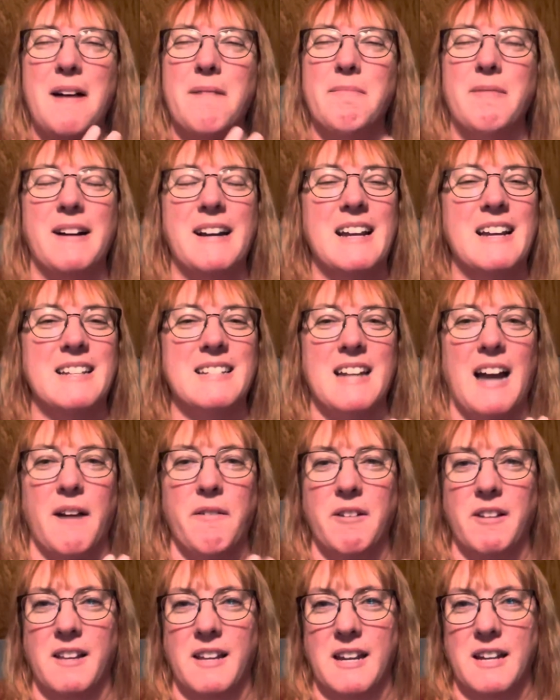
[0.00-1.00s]
Point is, I
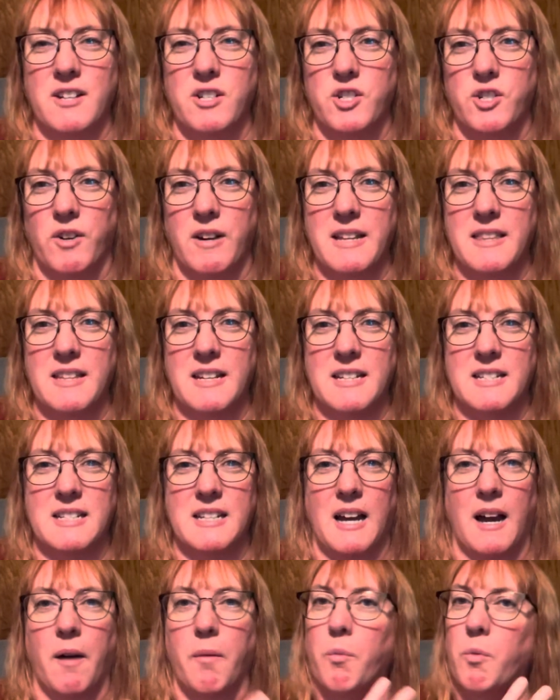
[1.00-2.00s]
really enjoyed this
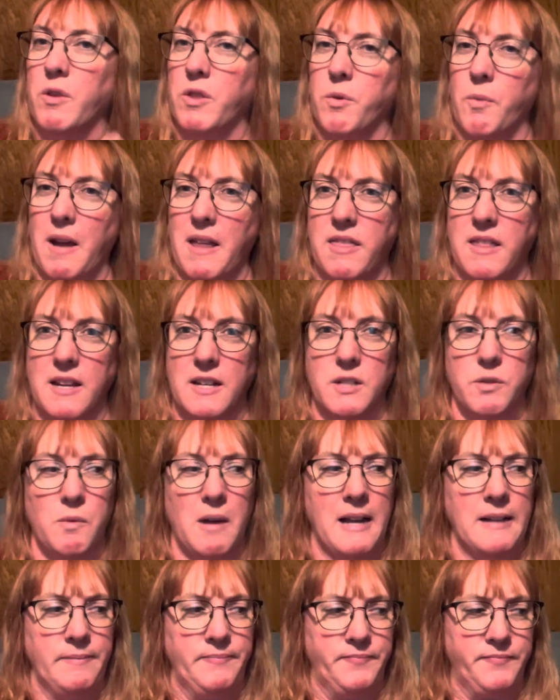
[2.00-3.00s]
um, with the way things
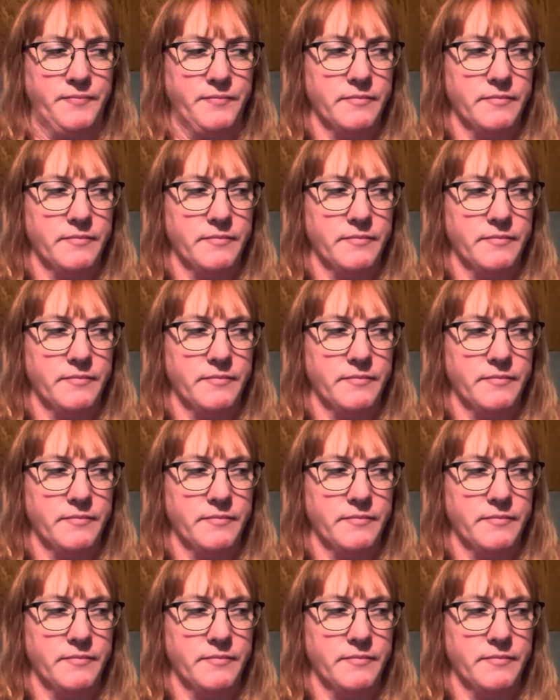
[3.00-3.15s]
went.